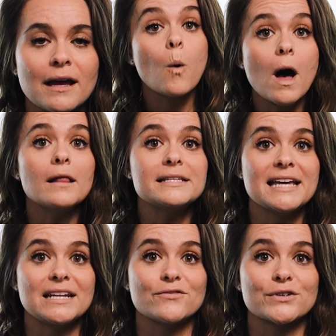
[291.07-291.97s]

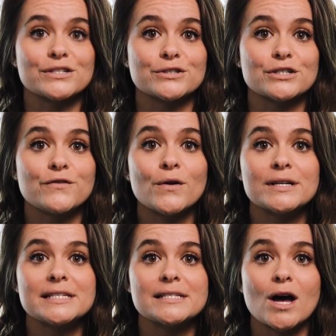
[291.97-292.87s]
qualitative research
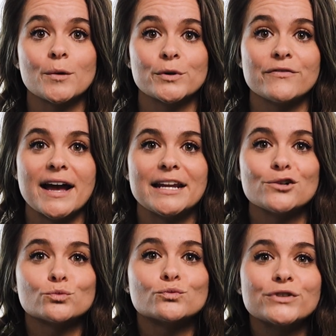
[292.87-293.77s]
focuses on
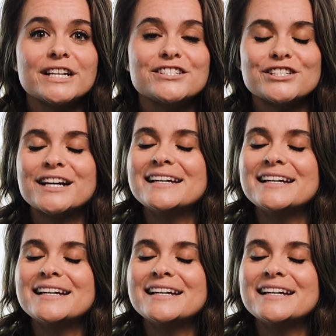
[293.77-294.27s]
providing rich,